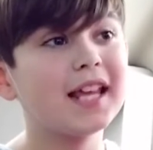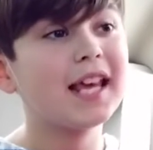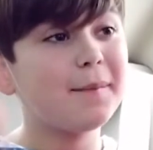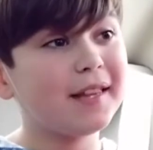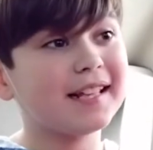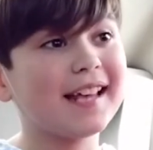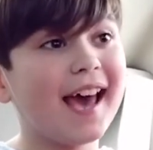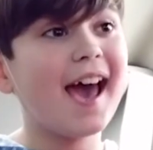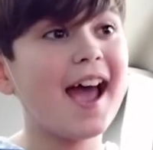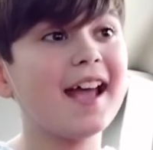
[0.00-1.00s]
They gave me this
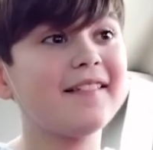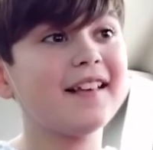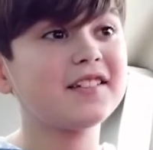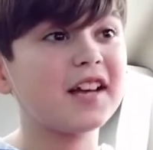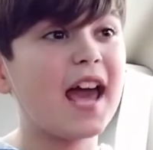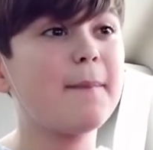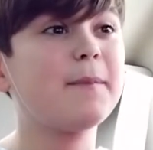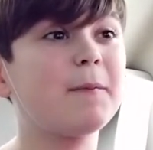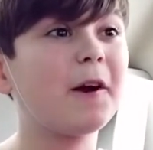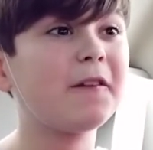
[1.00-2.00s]
hat and they sung
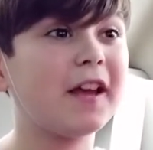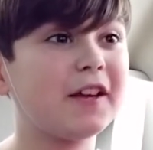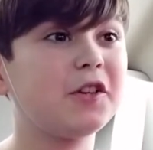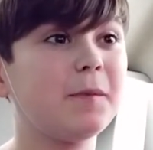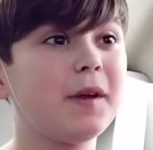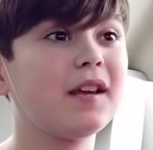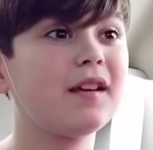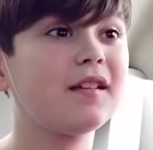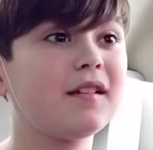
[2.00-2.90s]
happy birthday to me.